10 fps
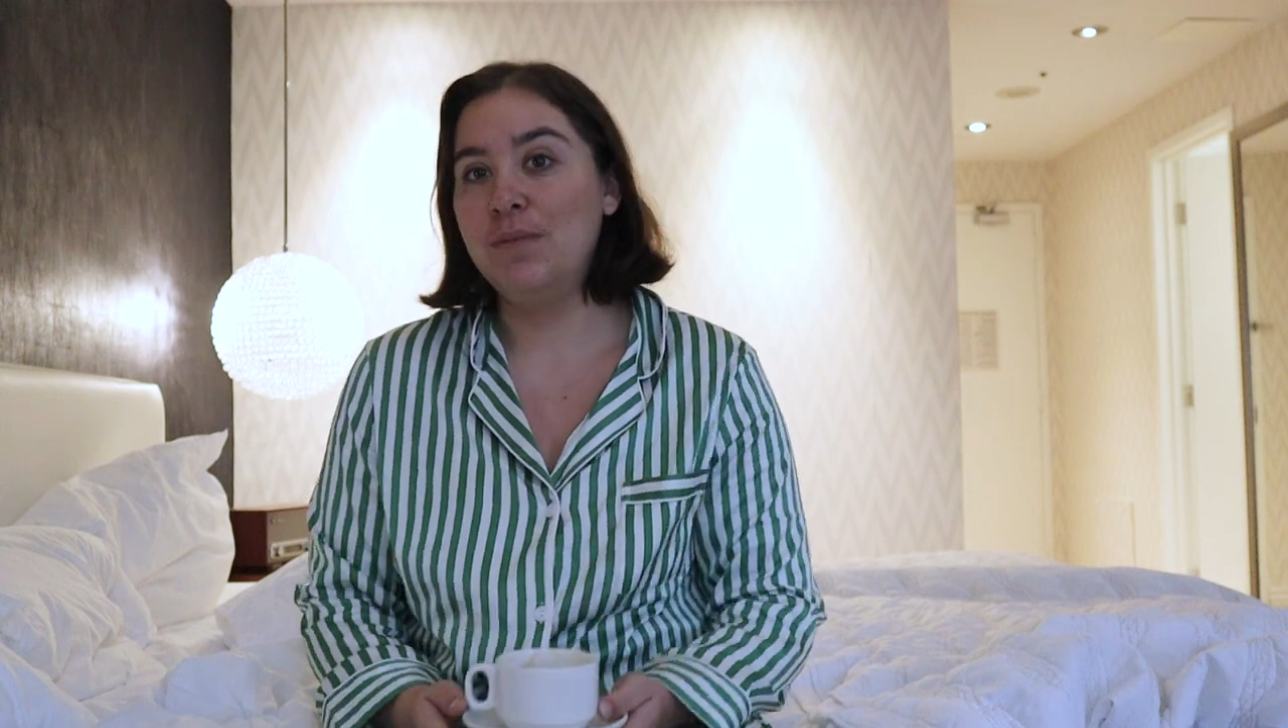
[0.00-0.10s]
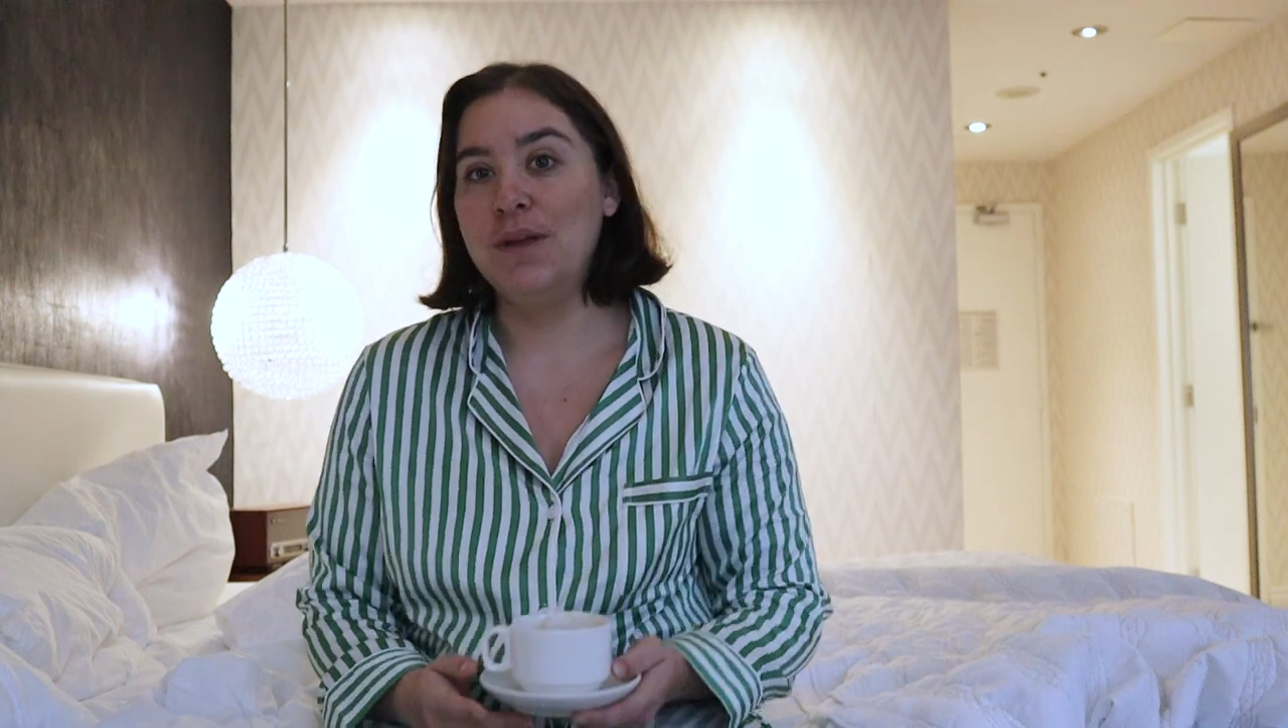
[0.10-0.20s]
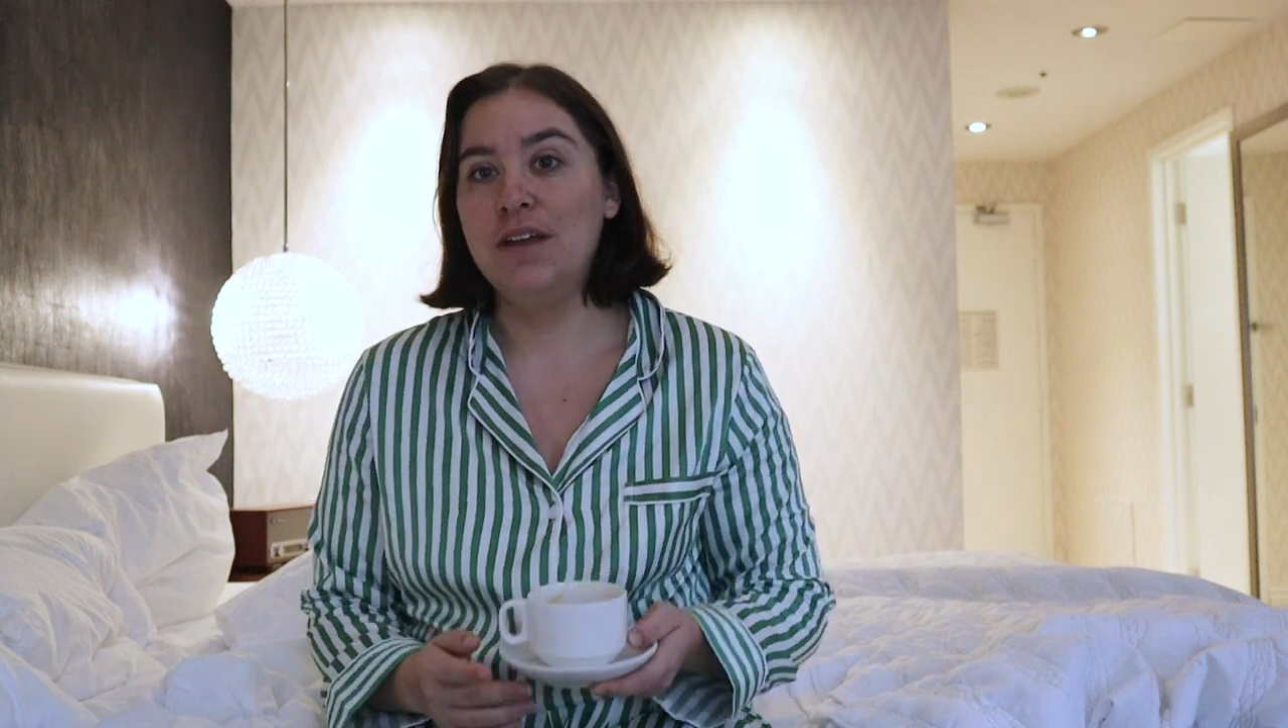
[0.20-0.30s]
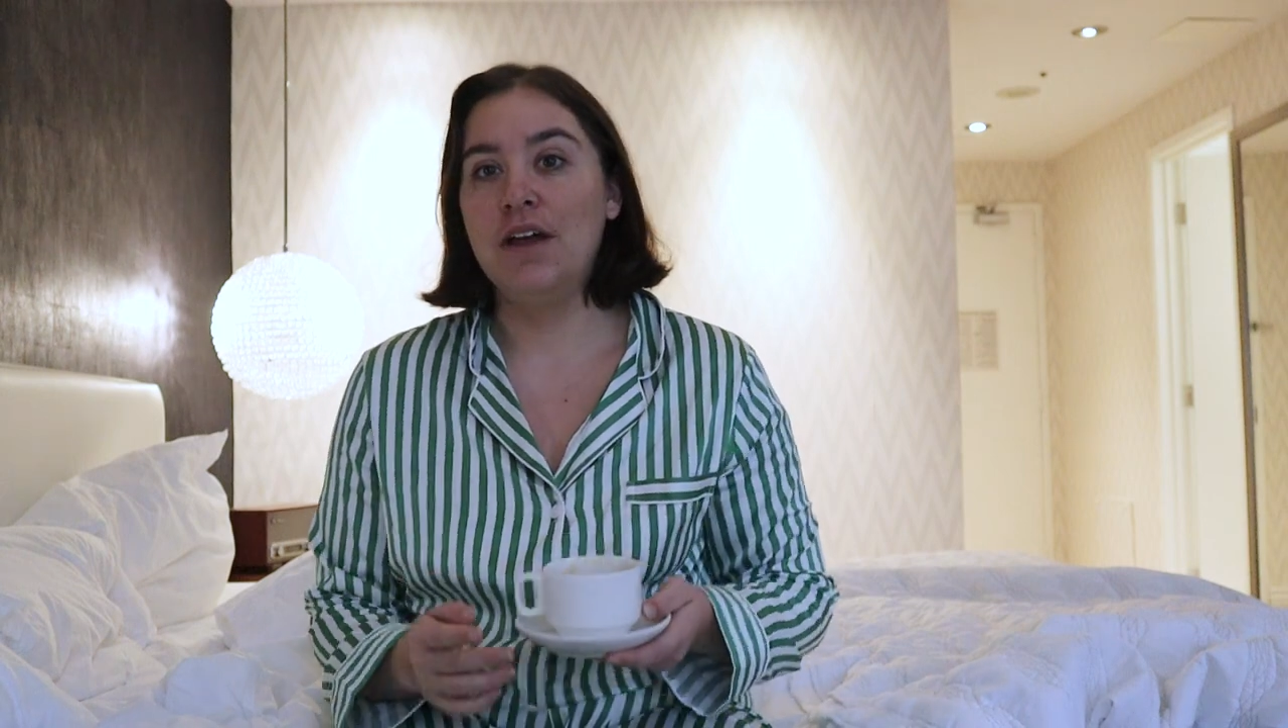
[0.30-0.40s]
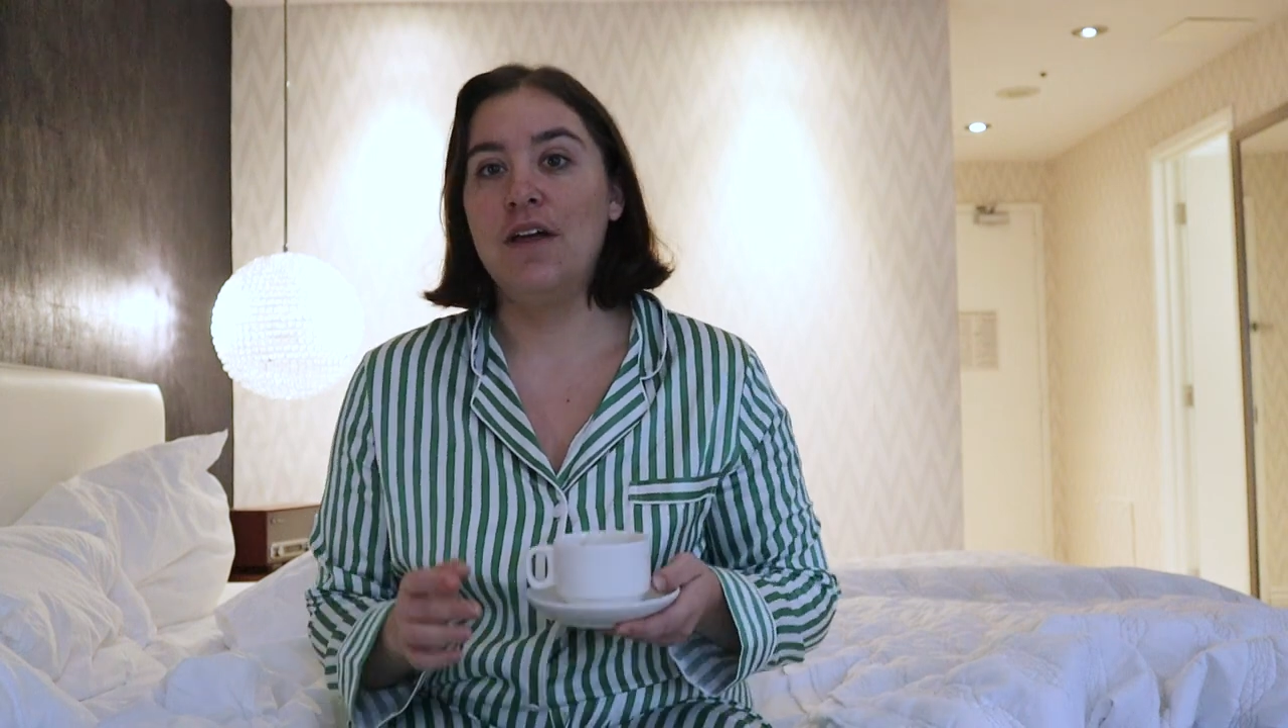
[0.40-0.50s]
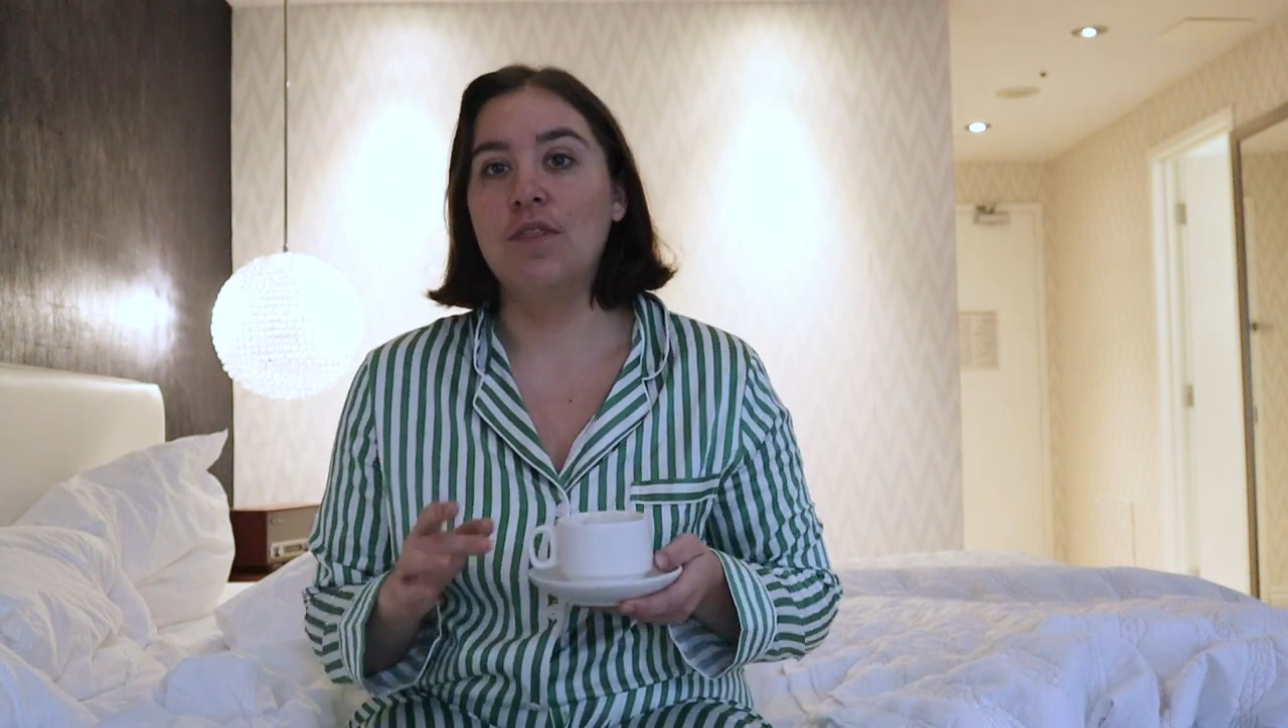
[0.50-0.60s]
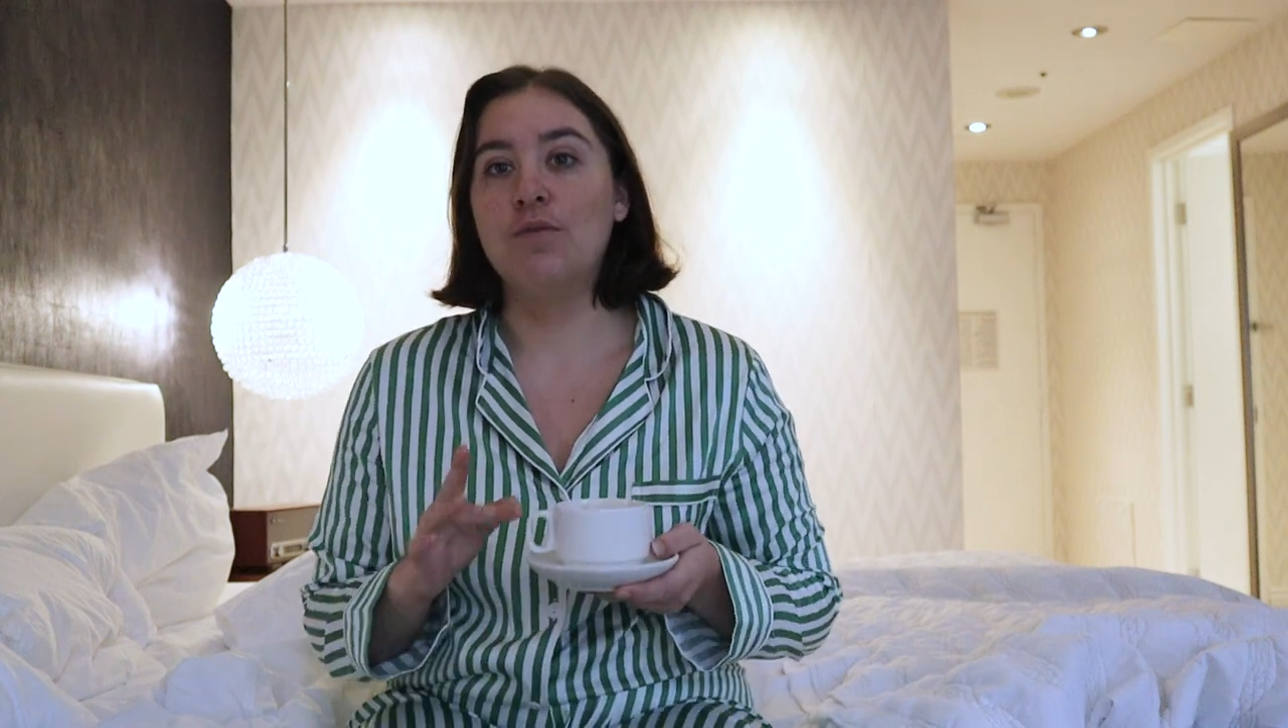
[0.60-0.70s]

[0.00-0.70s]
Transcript: be on